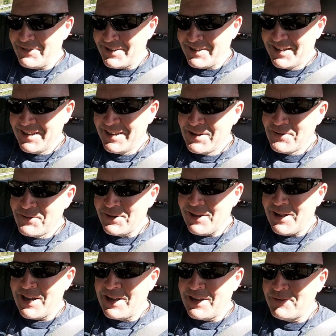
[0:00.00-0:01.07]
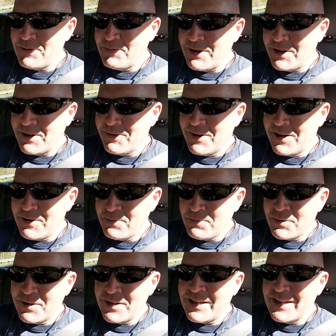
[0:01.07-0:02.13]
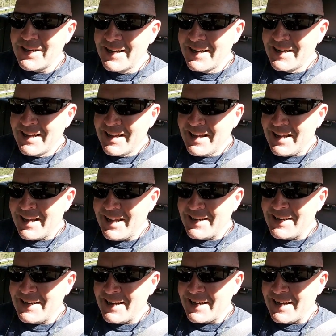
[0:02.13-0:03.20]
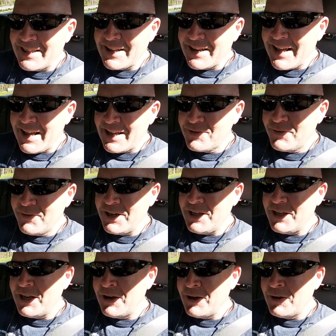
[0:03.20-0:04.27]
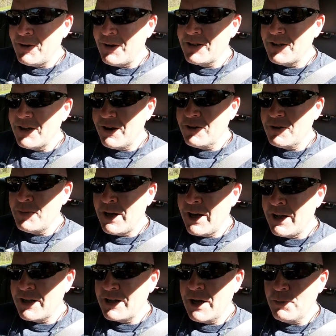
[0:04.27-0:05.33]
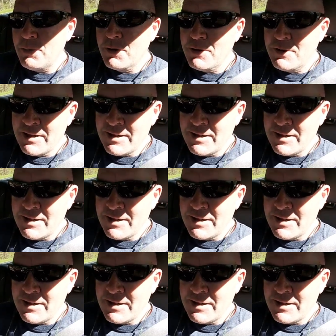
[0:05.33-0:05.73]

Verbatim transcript: for, for, lack of a better way to put it. And uh, the last video, I talked about a couple of